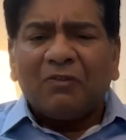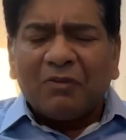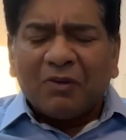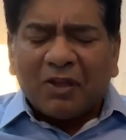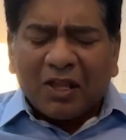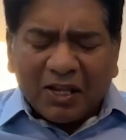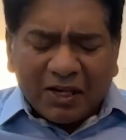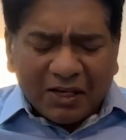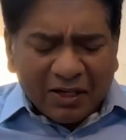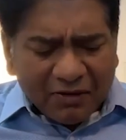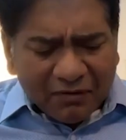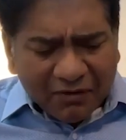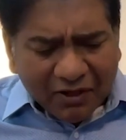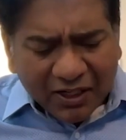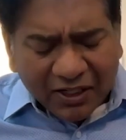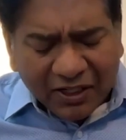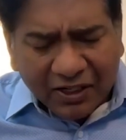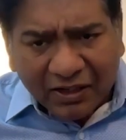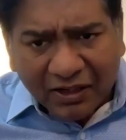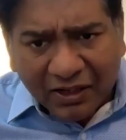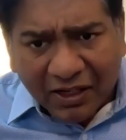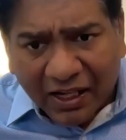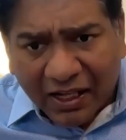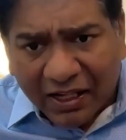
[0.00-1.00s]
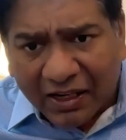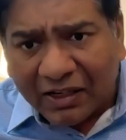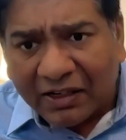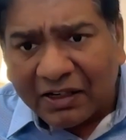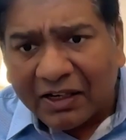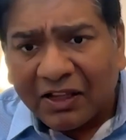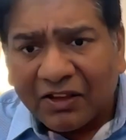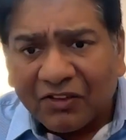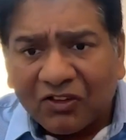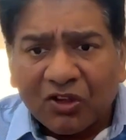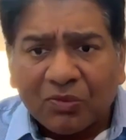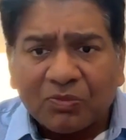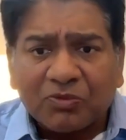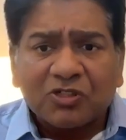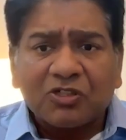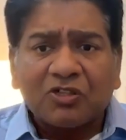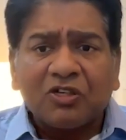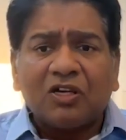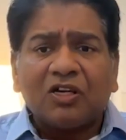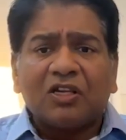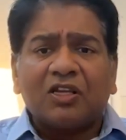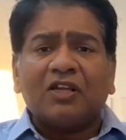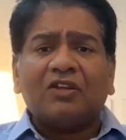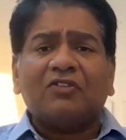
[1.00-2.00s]
very, very rare and
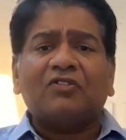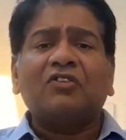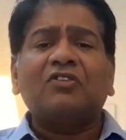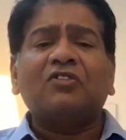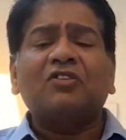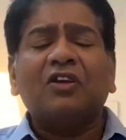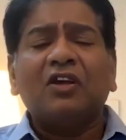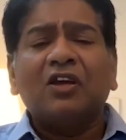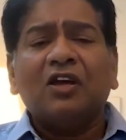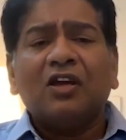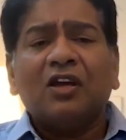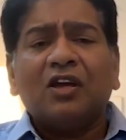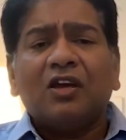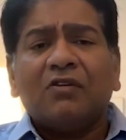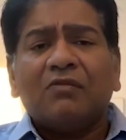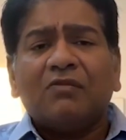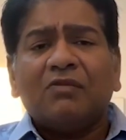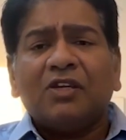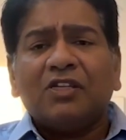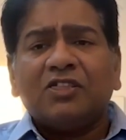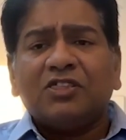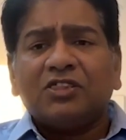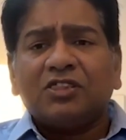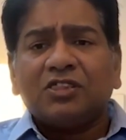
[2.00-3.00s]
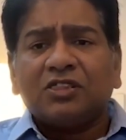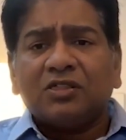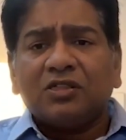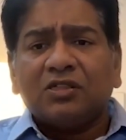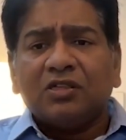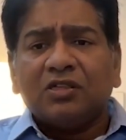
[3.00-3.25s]
exceptional cases, which